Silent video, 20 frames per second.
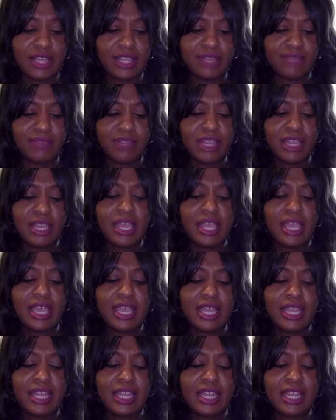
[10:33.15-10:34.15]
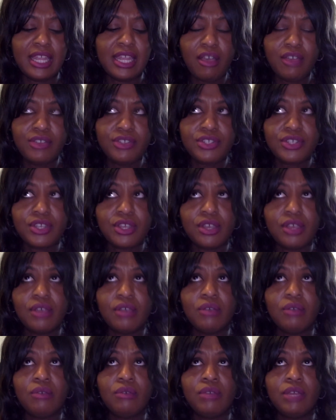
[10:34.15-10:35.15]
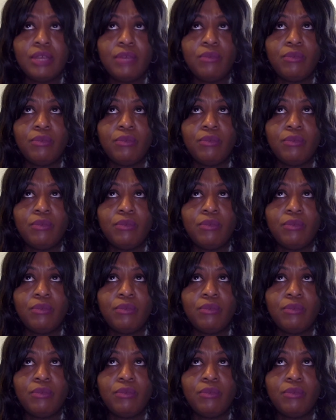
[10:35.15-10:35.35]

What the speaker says: And it also